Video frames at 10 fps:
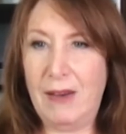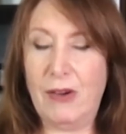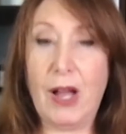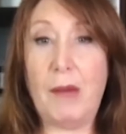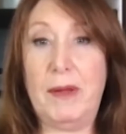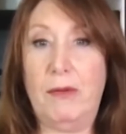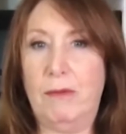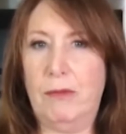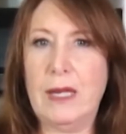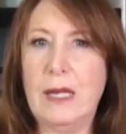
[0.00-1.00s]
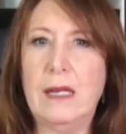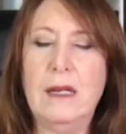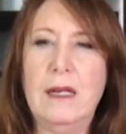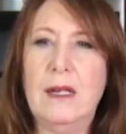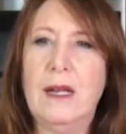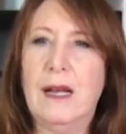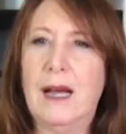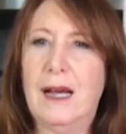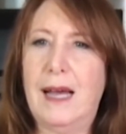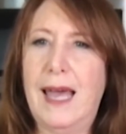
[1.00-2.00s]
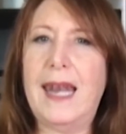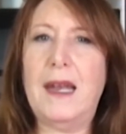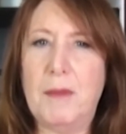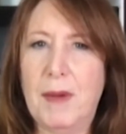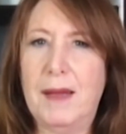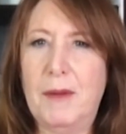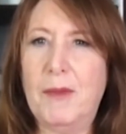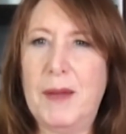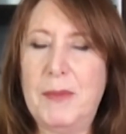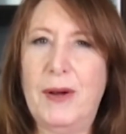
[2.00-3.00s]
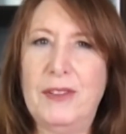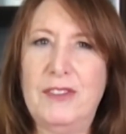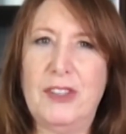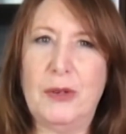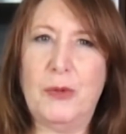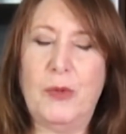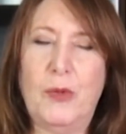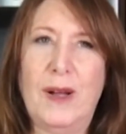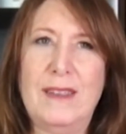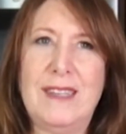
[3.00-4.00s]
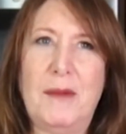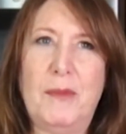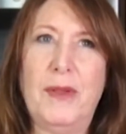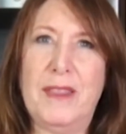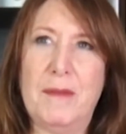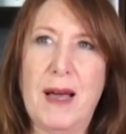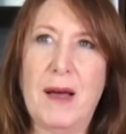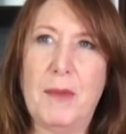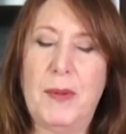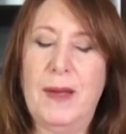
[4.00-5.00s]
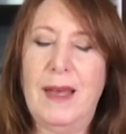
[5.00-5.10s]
or copy hmm. read uh, edit my my posts so once i put them up